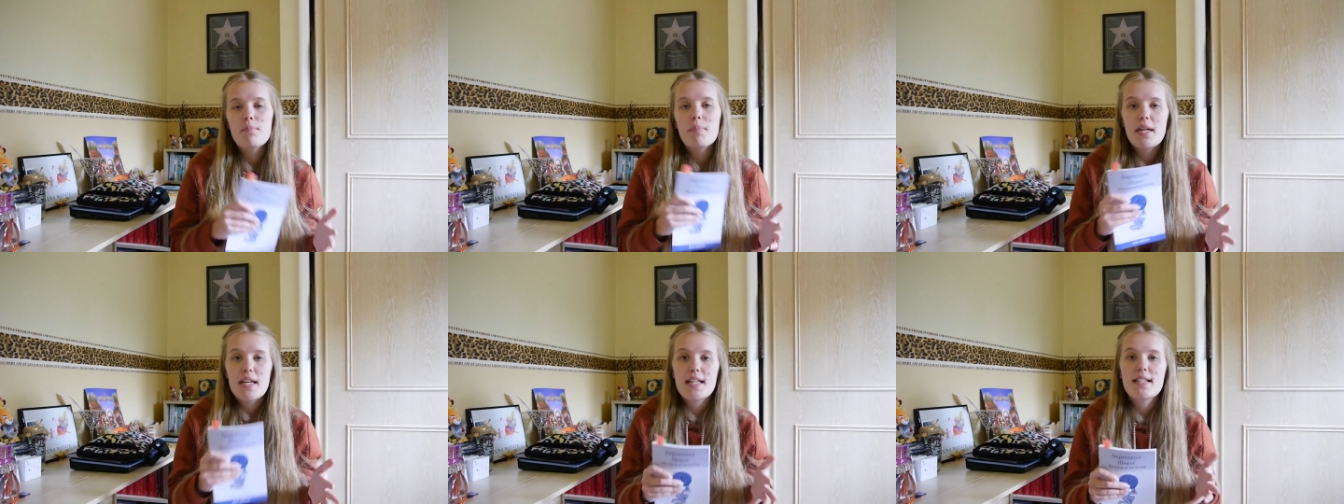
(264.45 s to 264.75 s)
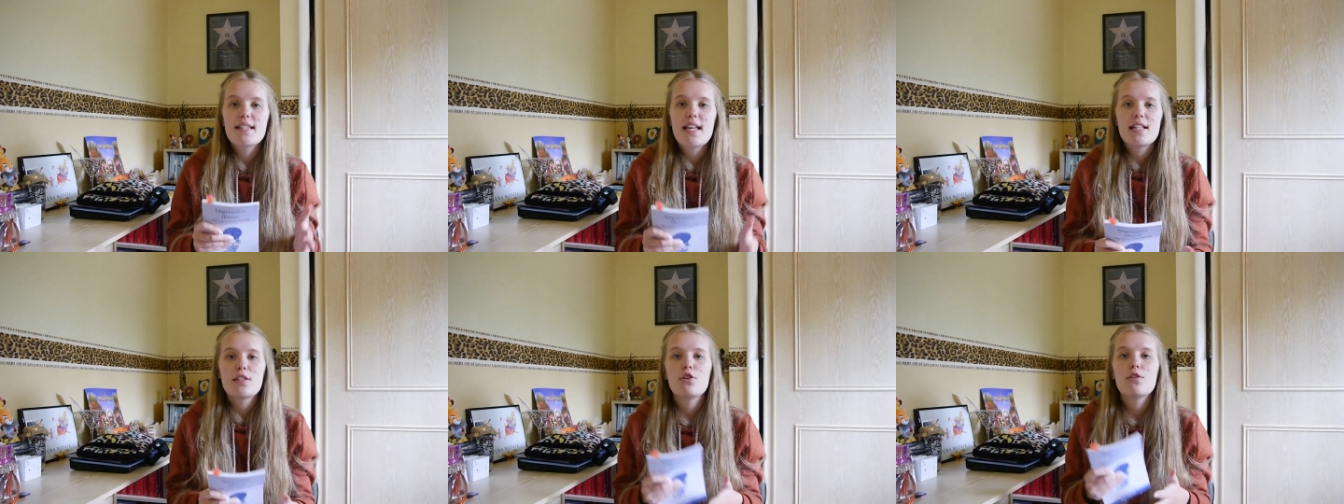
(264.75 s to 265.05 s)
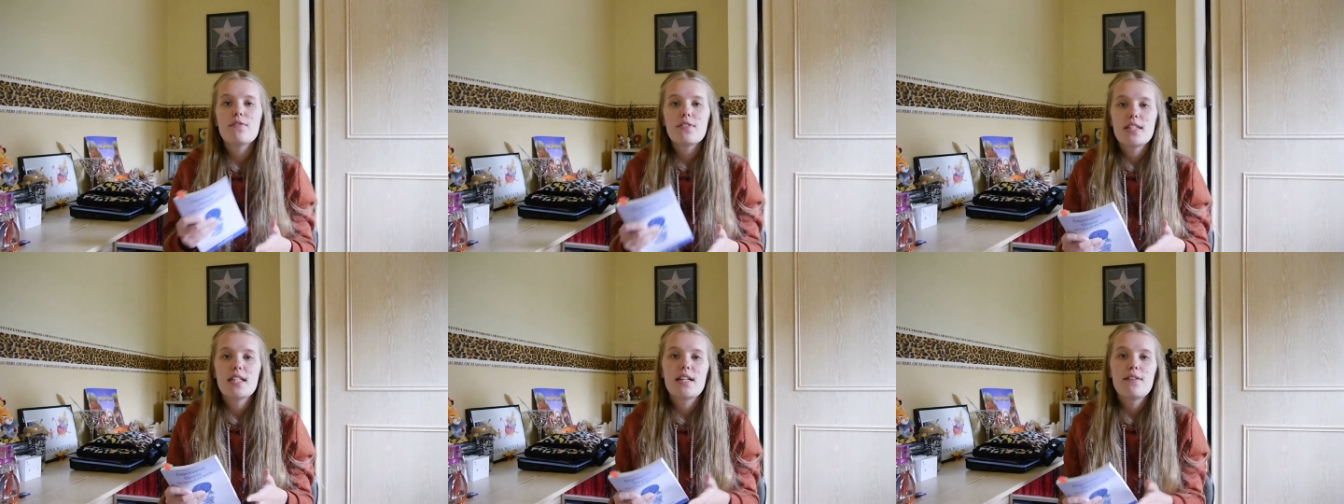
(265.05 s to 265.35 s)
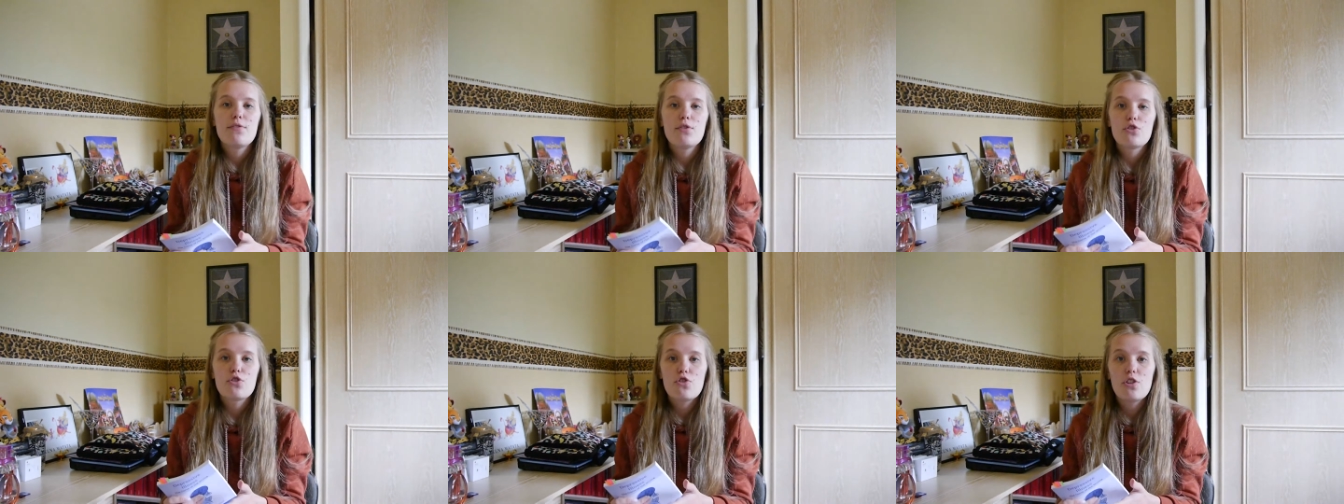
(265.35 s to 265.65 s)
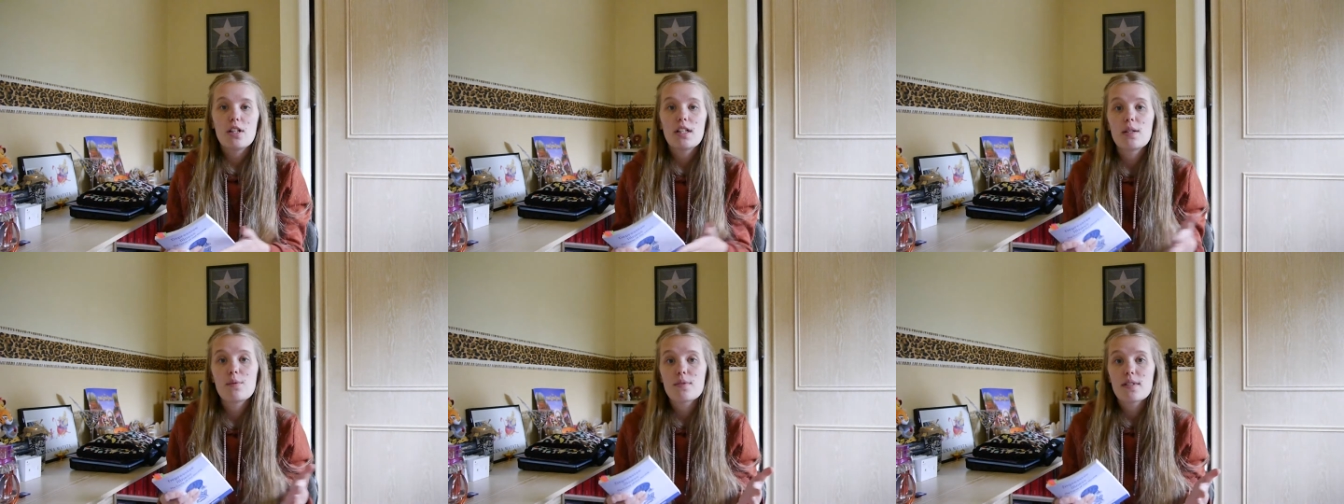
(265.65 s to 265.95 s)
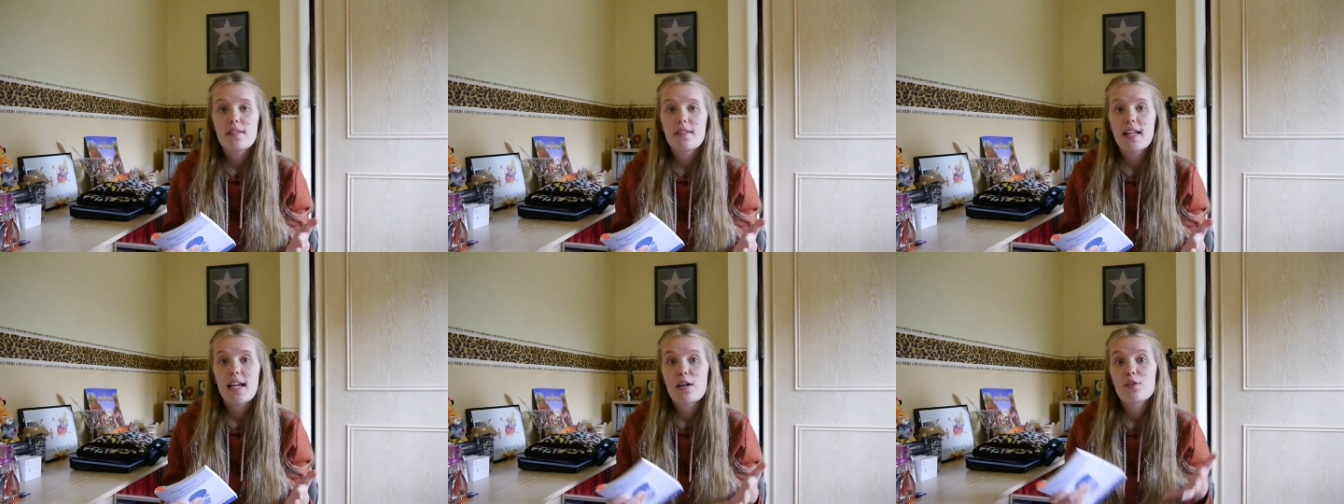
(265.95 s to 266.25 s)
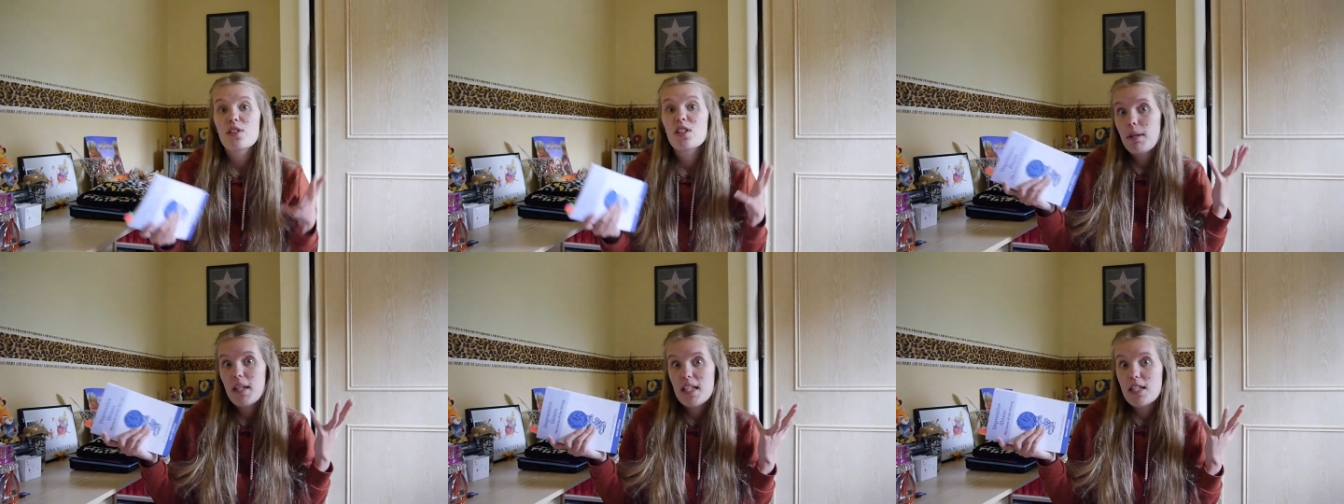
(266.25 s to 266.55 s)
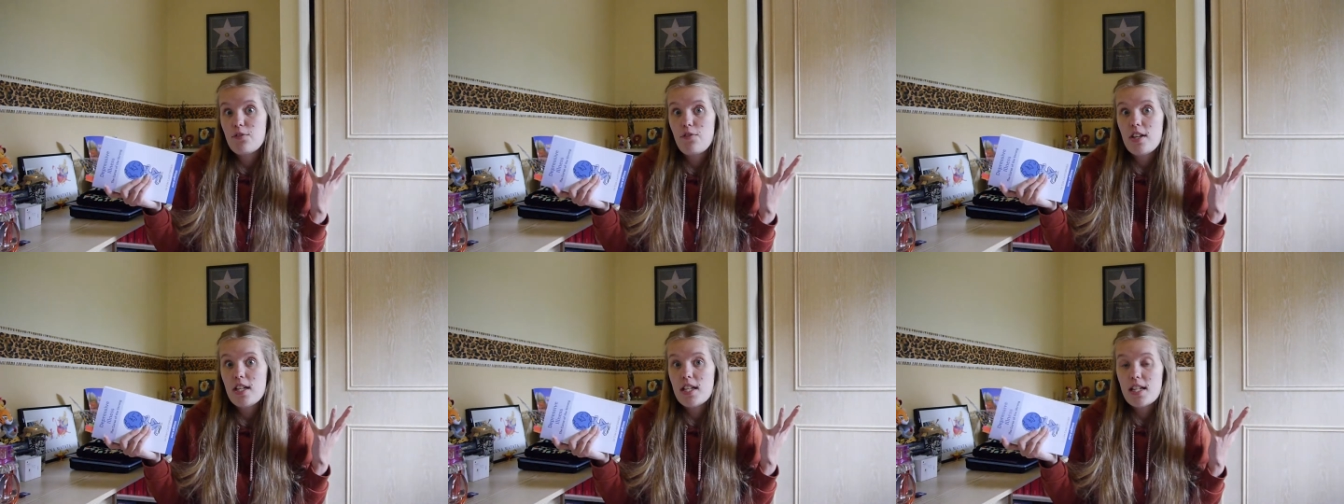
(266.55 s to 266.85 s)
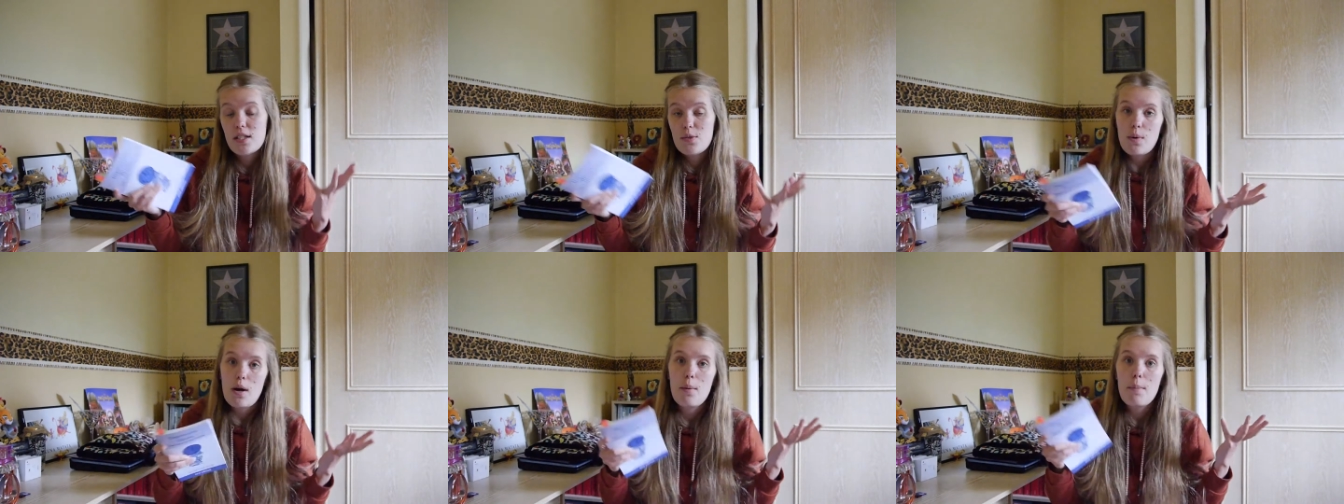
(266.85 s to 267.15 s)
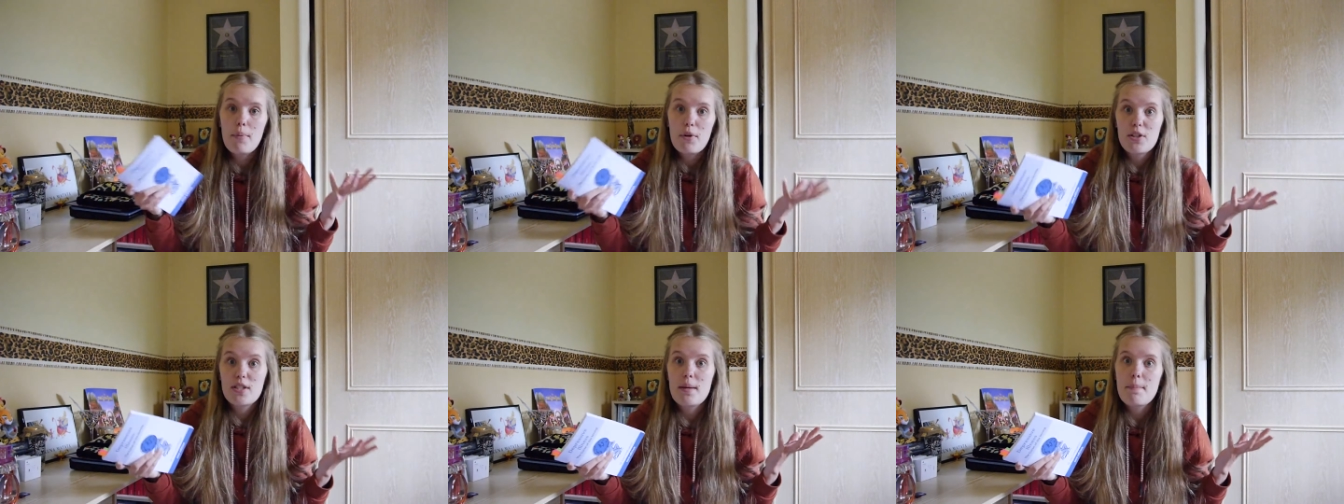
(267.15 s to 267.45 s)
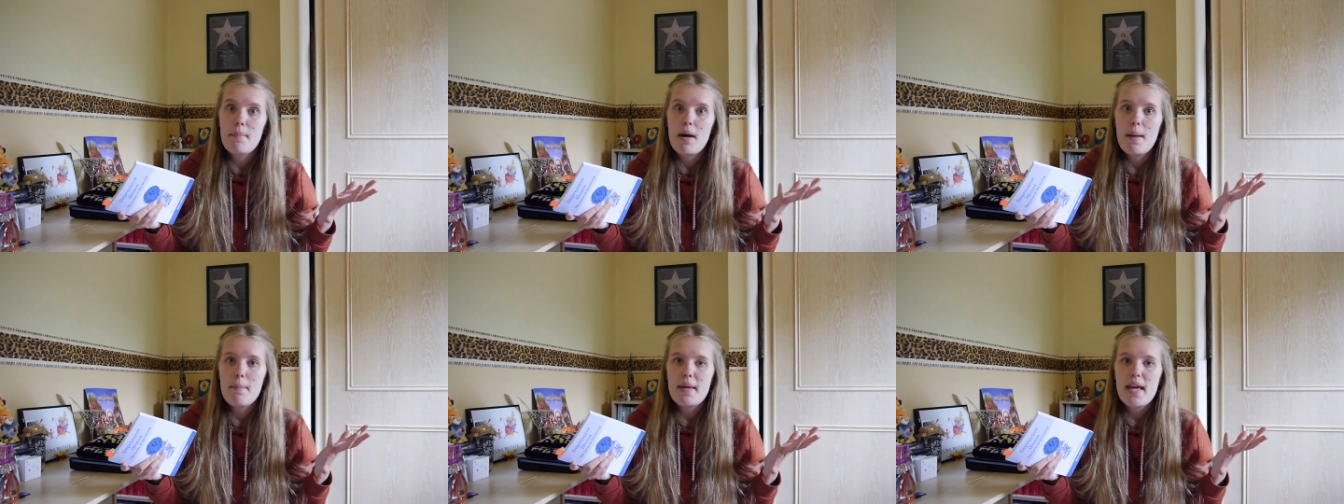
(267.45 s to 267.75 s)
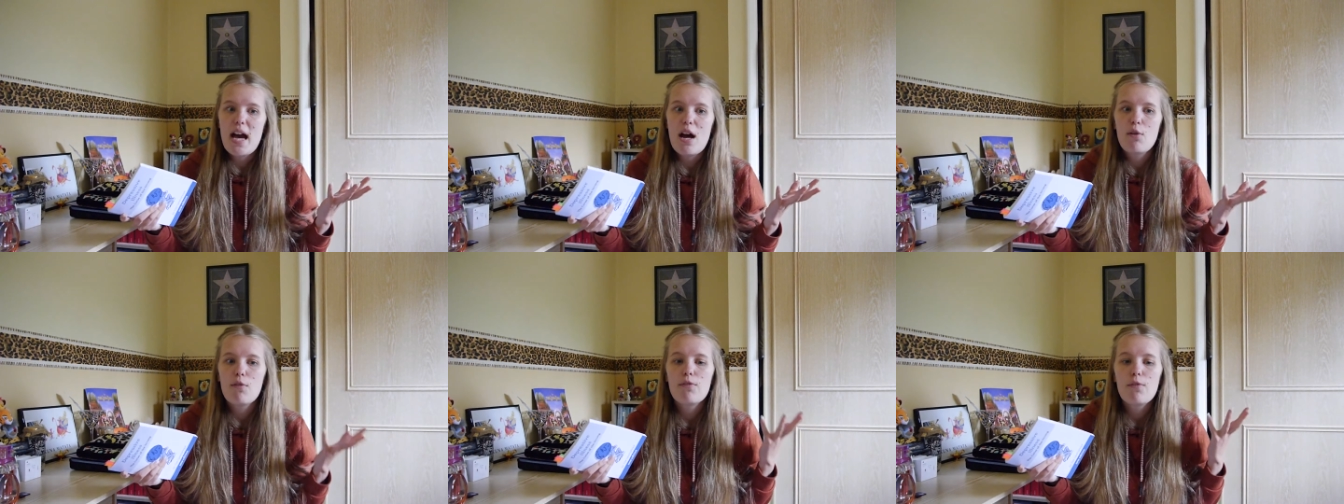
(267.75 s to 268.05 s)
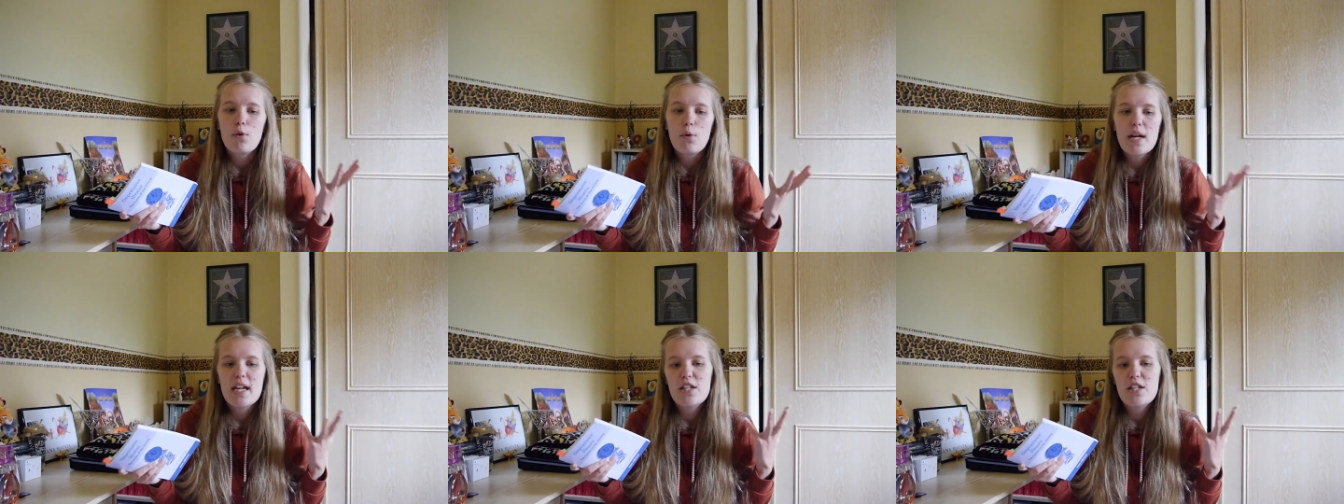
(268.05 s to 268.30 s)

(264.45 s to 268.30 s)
But he says obviously if you're struggling with something else, please read it as well, because it might be helpful.